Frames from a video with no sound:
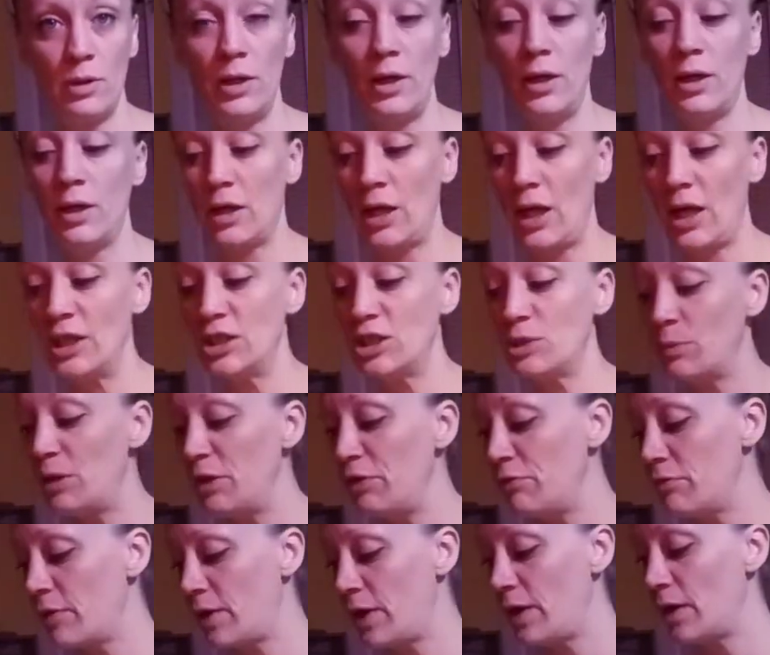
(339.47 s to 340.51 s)

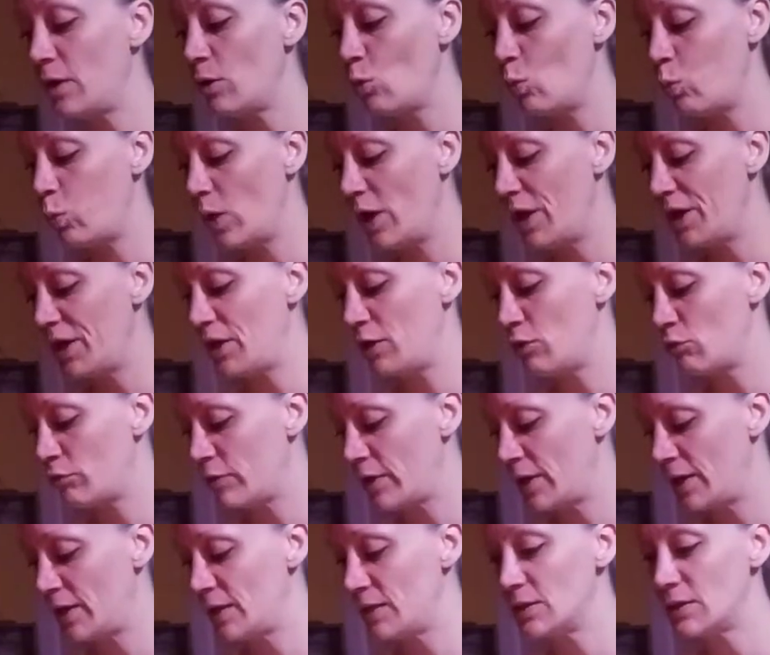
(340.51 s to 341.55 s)
engagement ring, wedding
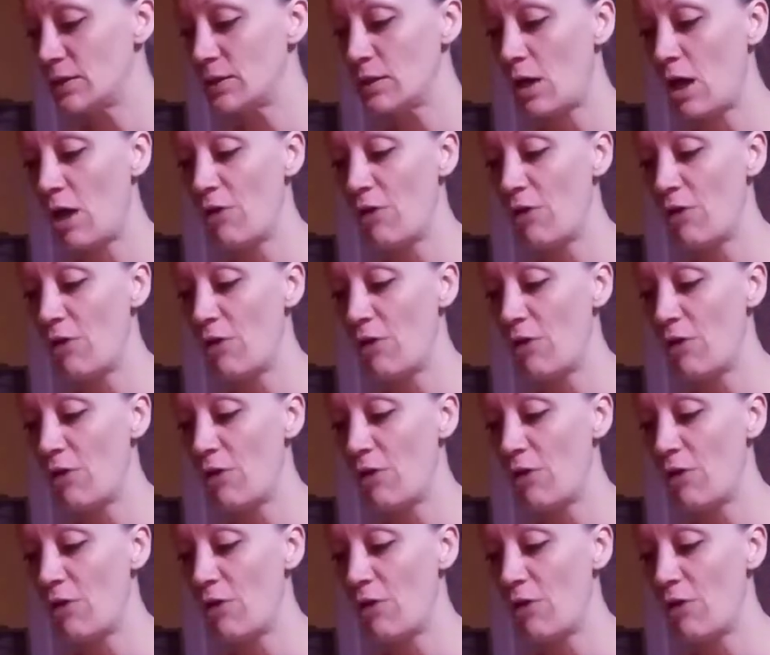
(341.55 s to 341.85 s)
rings.